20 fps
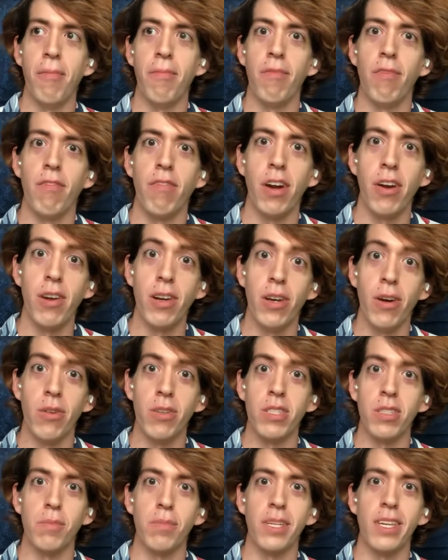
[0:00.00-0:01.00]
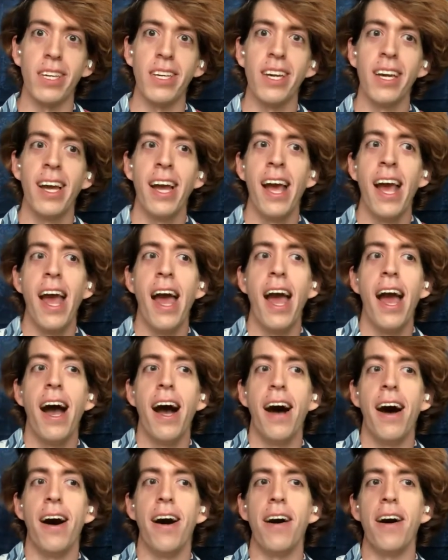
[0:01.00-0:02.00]
very noticeably.
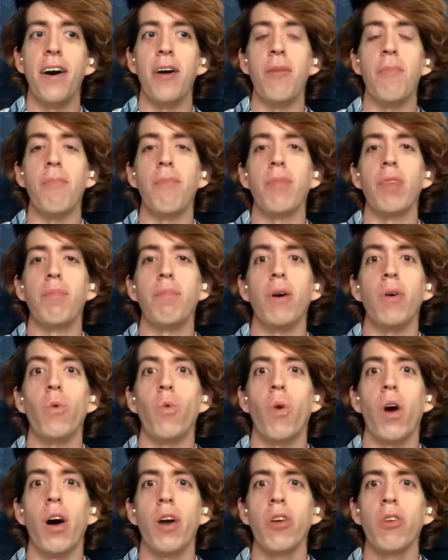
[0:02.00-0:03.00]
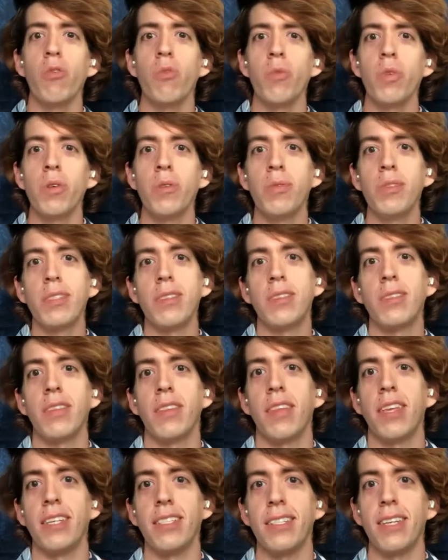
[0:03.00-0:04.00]
But water roots,
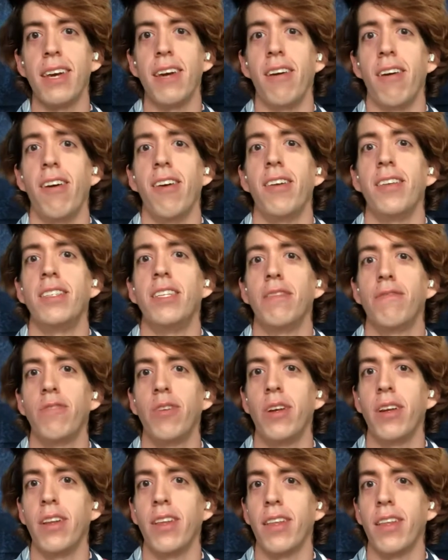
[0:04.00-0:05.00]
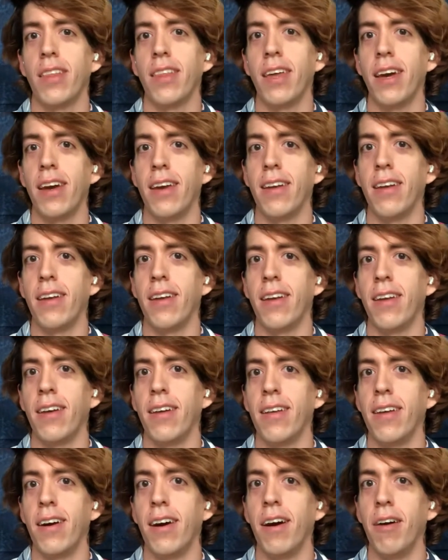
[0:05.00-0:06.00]
they say, are different than
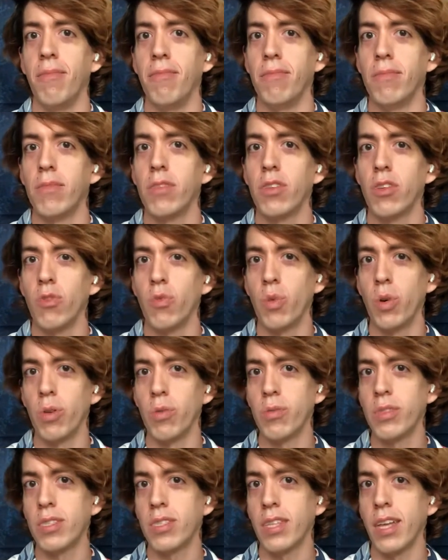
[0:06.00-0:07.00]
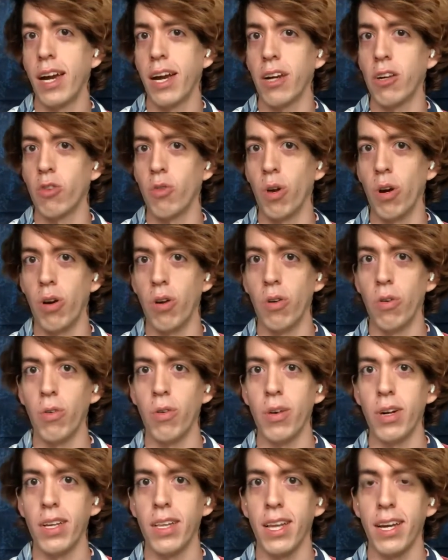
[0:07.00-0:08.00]
the roots that grow
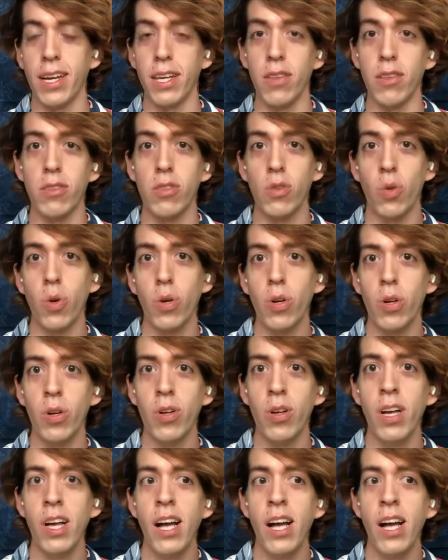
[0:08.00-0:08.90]
like in the soil.